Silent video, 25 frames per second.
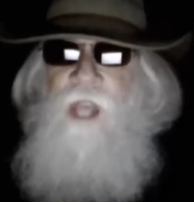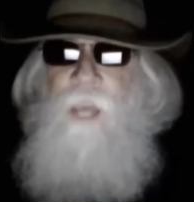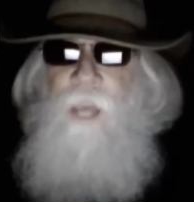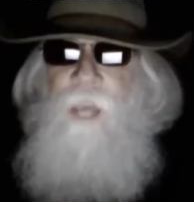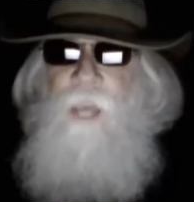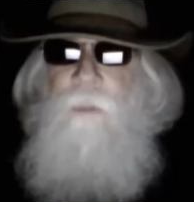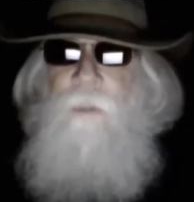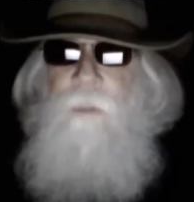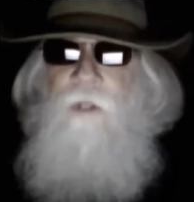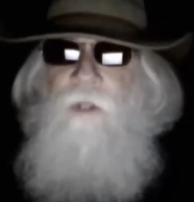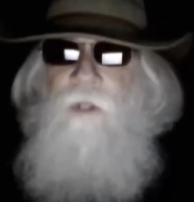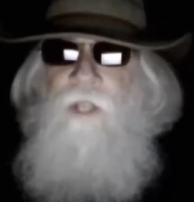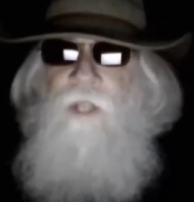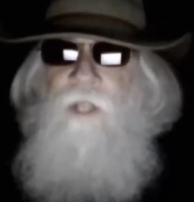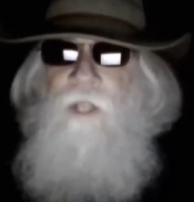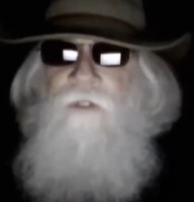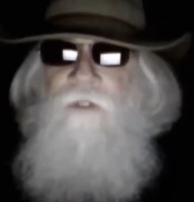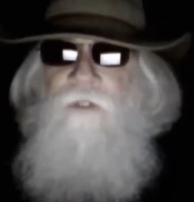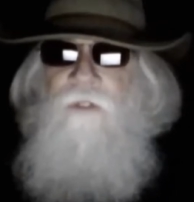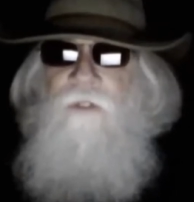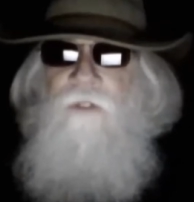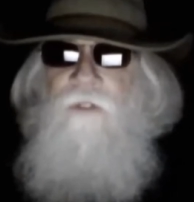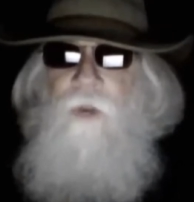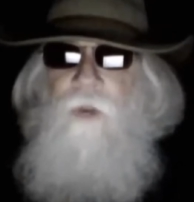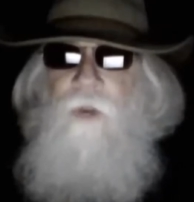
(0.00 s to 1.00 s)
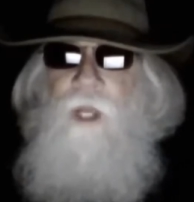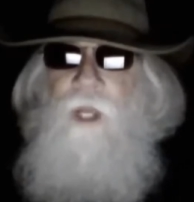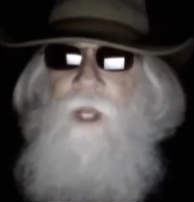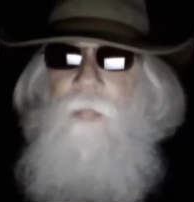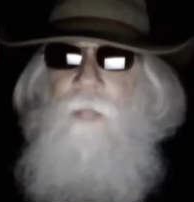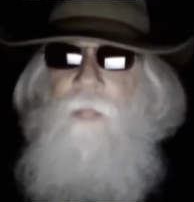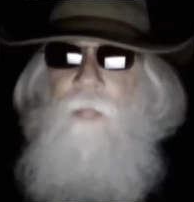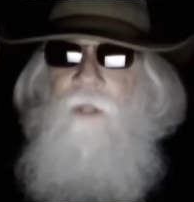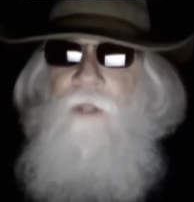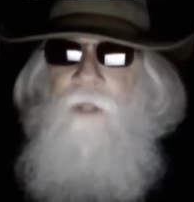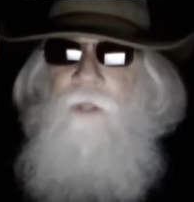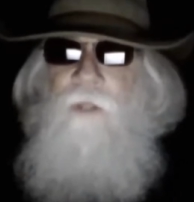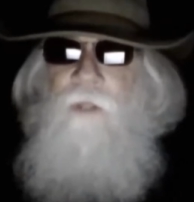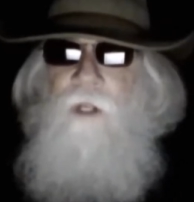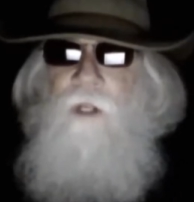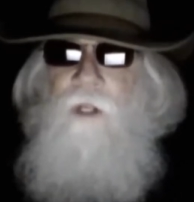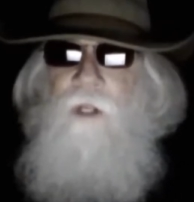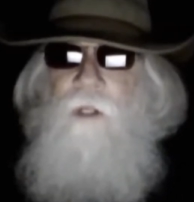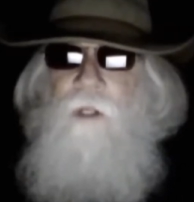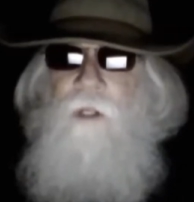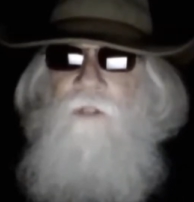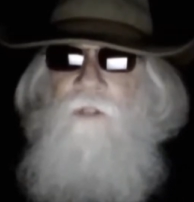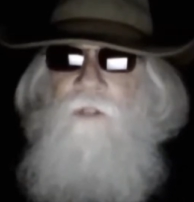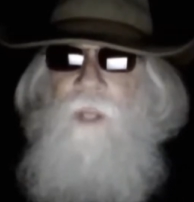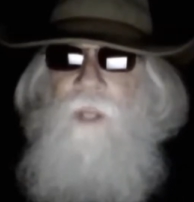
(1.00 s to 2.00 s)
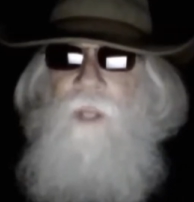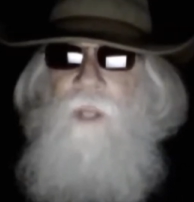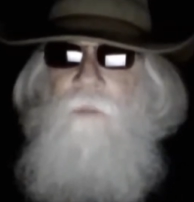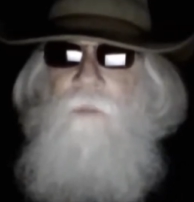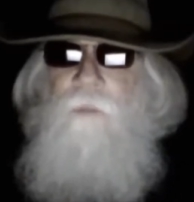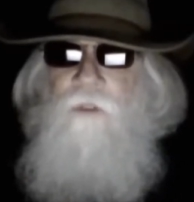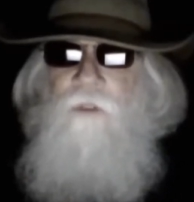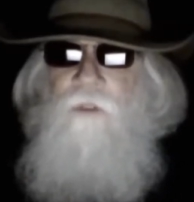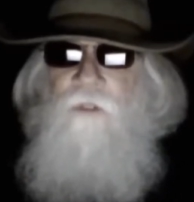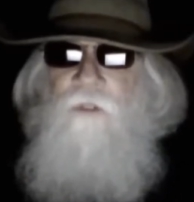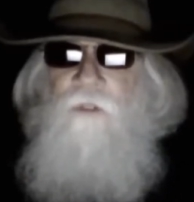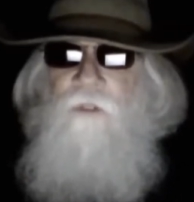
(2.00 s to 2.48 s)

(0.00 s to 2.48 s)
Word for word: happened as described in the early chapters